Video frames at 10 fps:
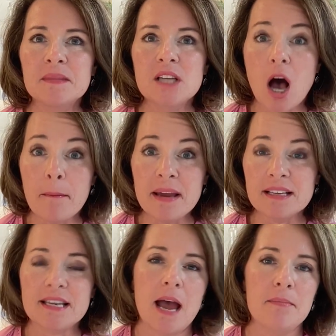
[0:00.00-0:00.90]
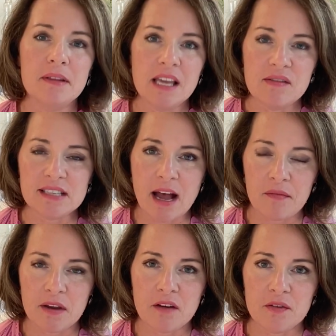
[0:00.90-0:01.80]
topics I believe is
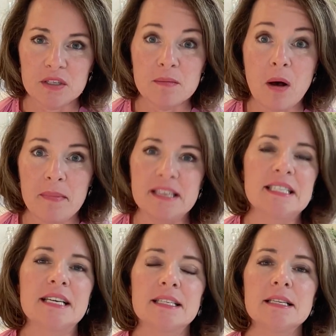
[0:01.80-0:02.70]
out there for small business,